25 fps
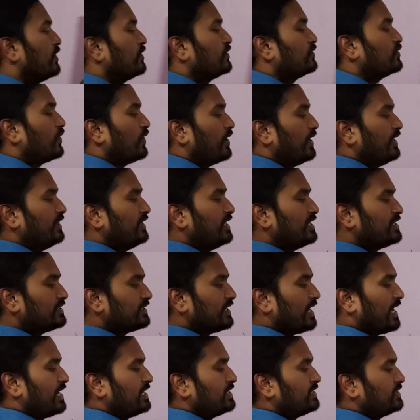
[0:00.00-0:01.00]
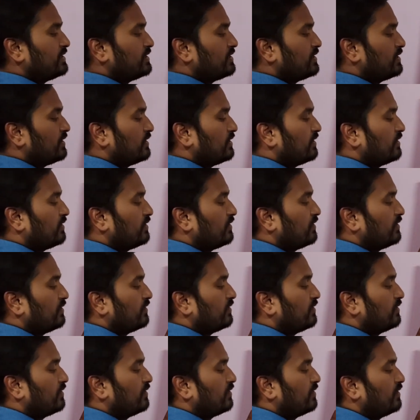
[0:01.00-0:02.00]
So in this case,
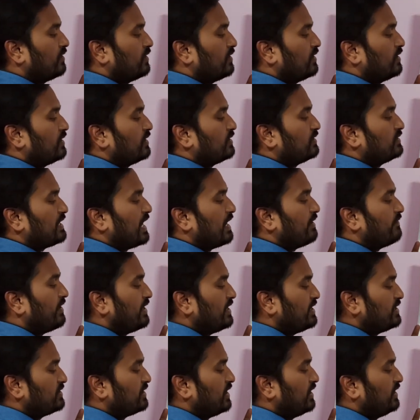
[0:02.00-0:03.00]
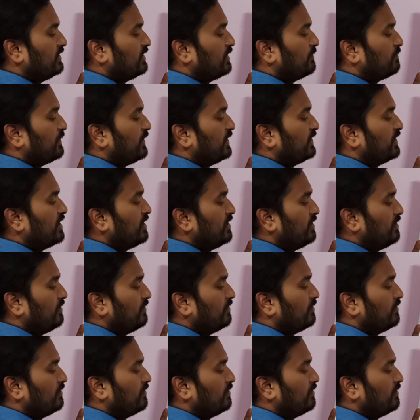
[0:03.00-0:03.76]
Java is the interpreter,